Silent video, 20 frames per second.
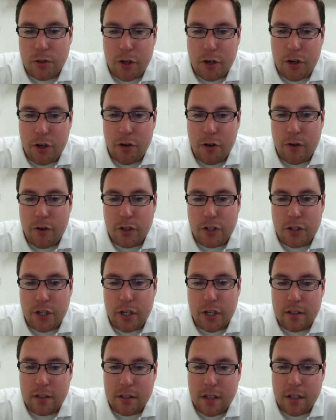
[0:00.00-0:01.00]

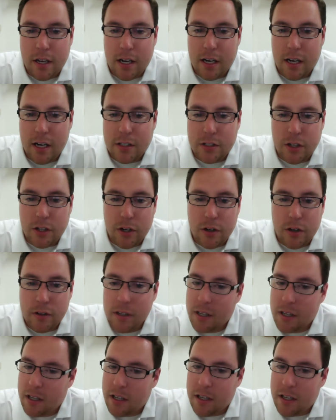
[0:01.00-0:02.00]
University. So
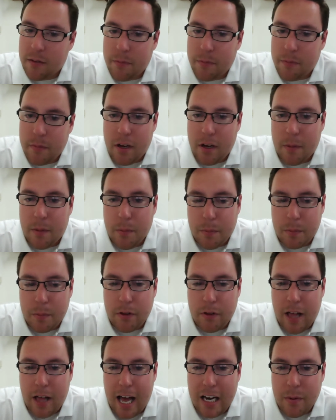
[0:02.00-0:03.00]
I'm
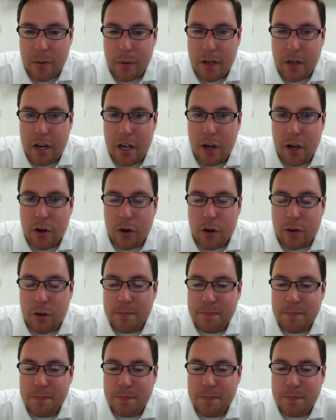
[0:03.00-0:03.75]
glad to be an Eagle.